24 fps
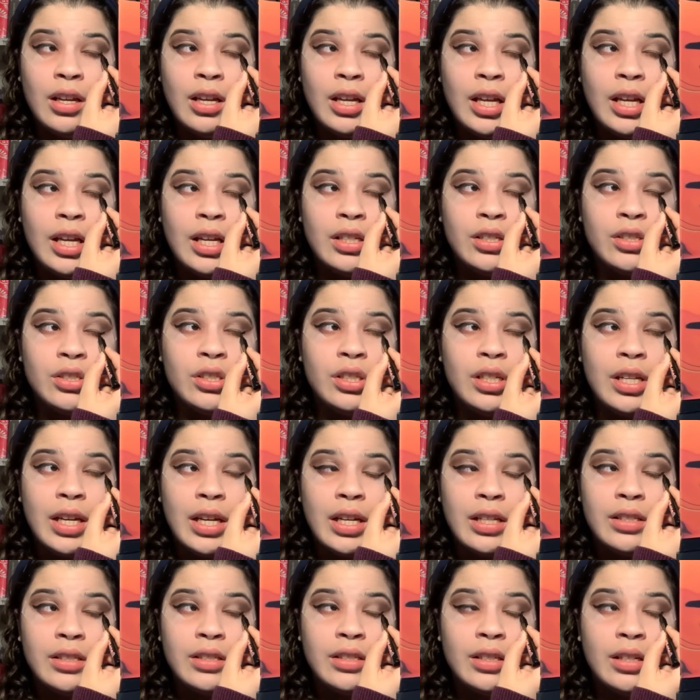And she
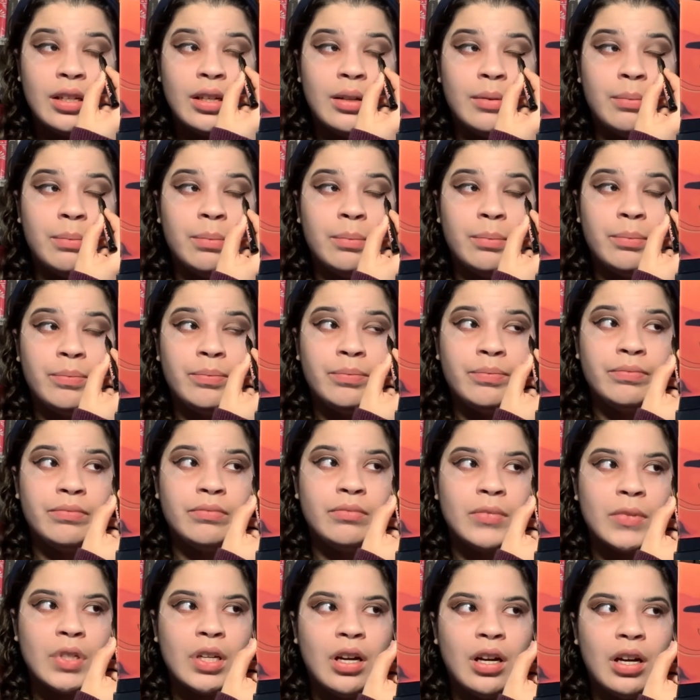ends up
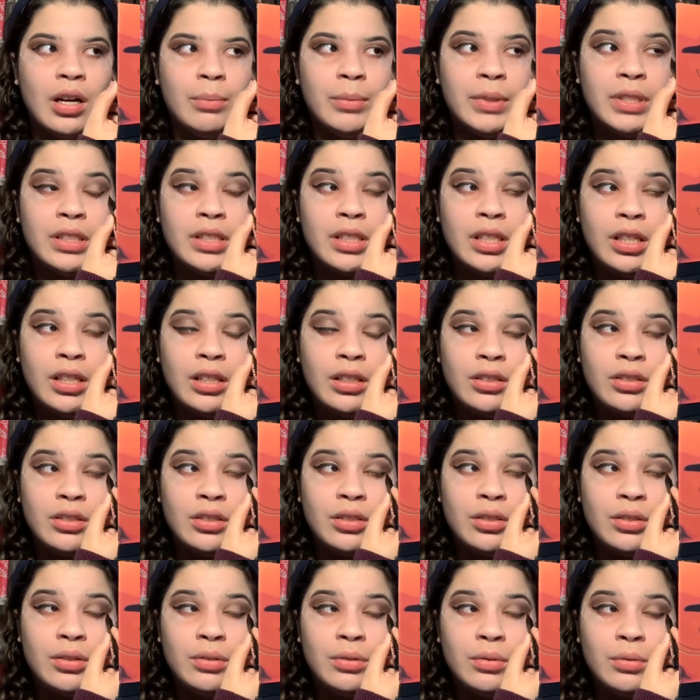commenting
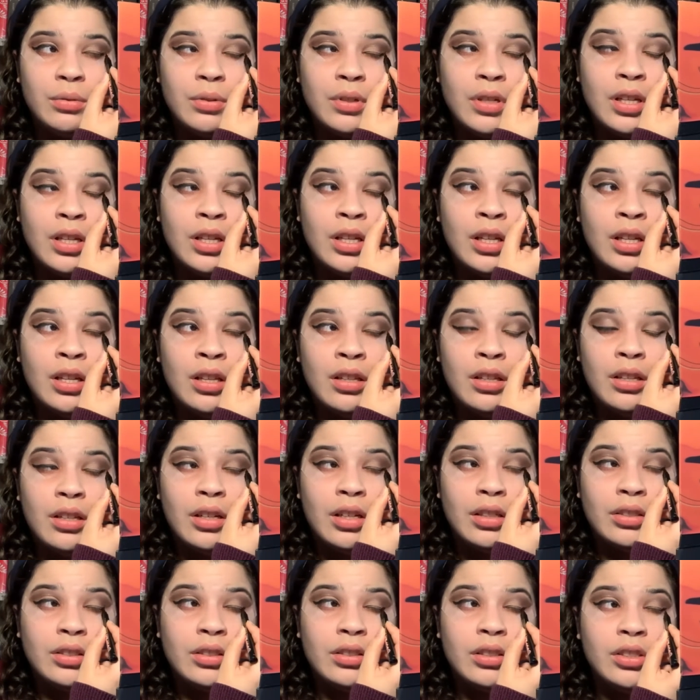to the
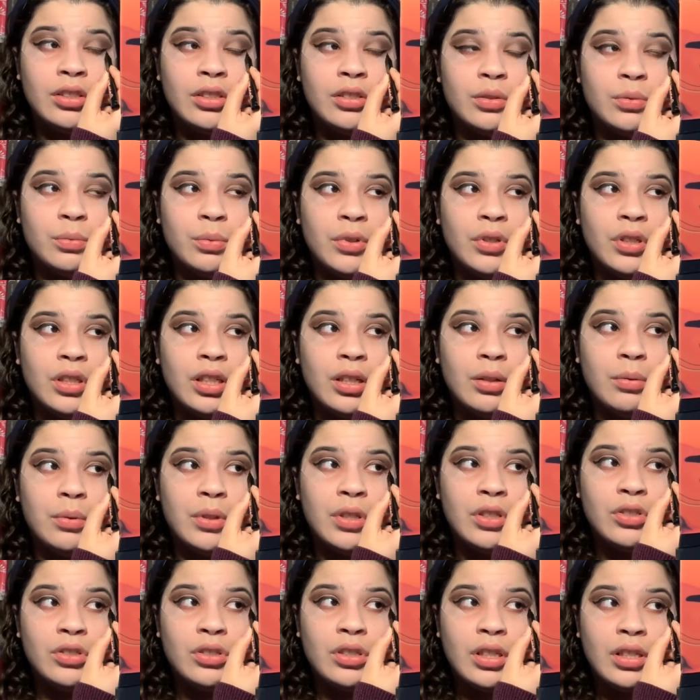doctor that she's working
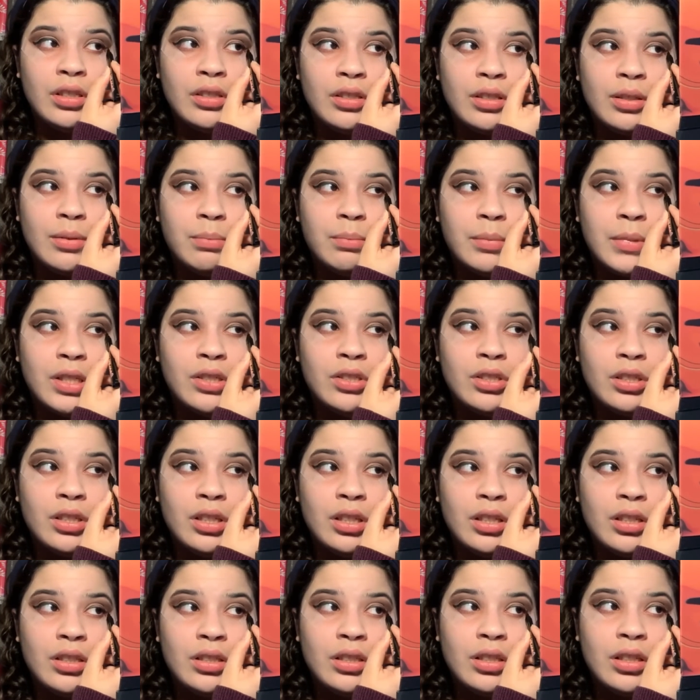with. She ends up
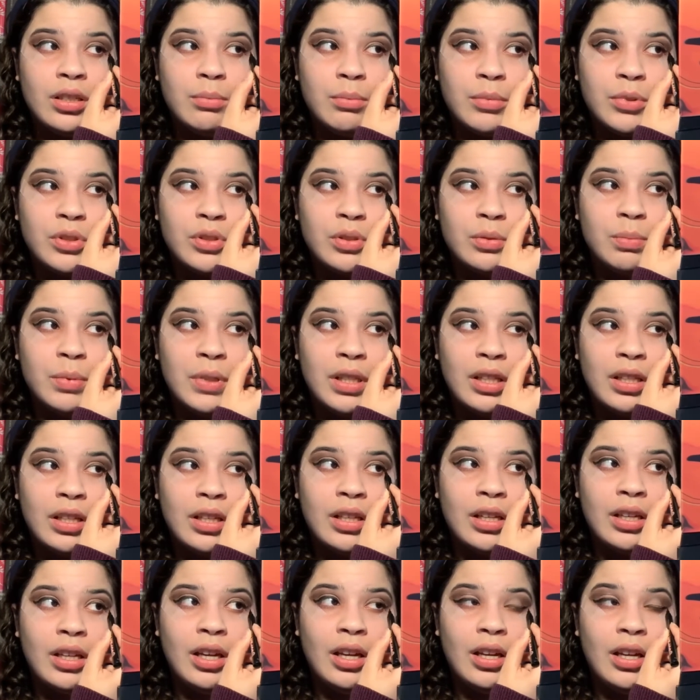mentioning it to him and just being
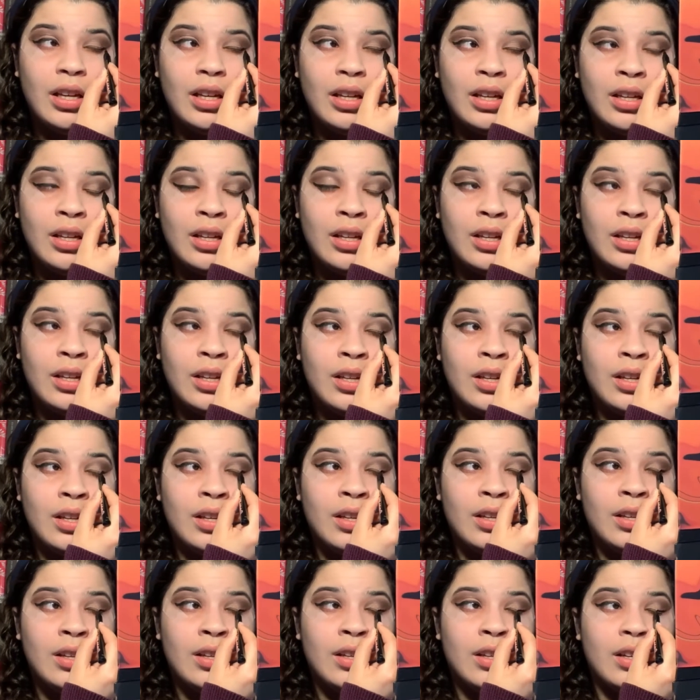like, hey,
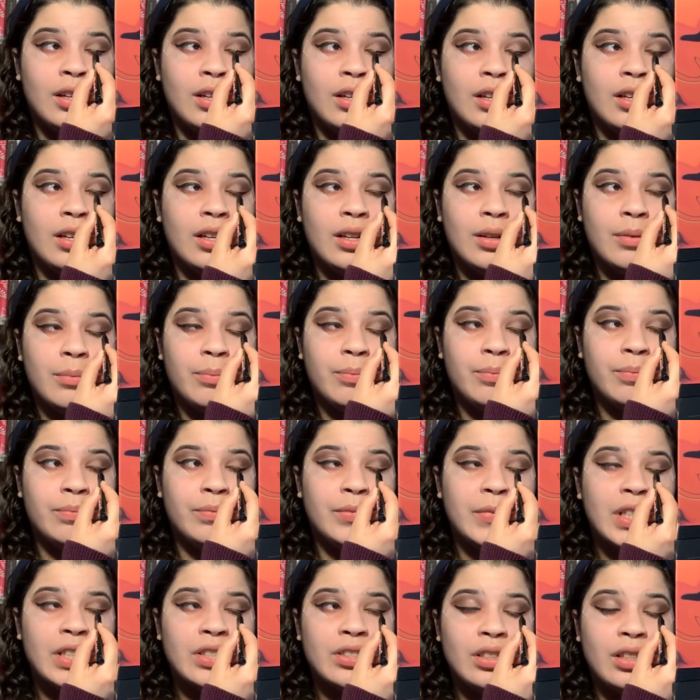I
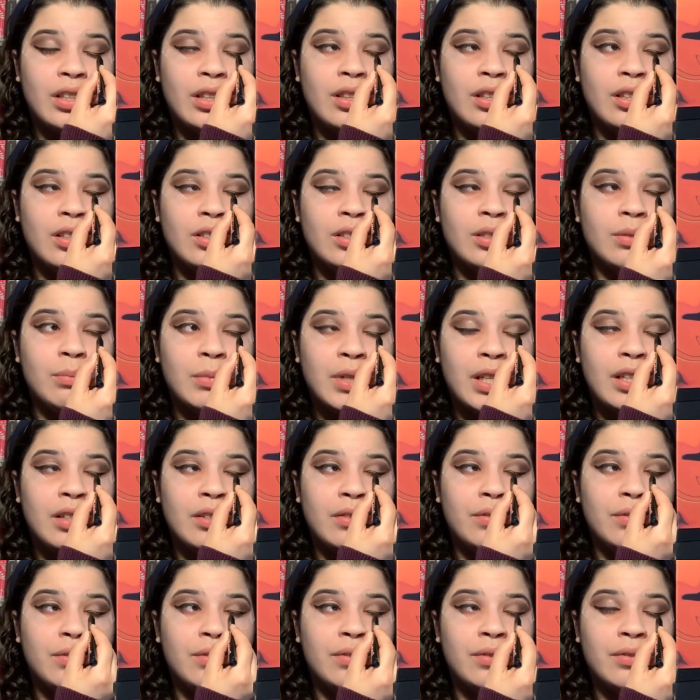actually think she might
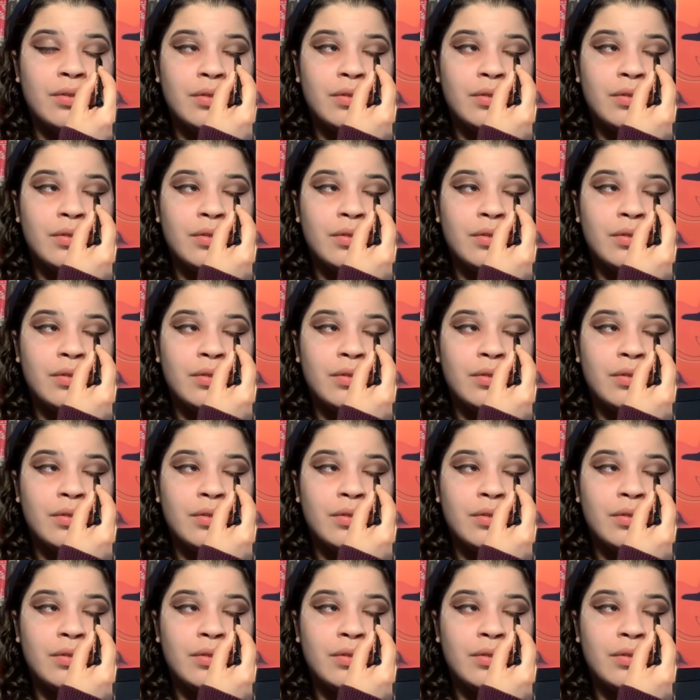have,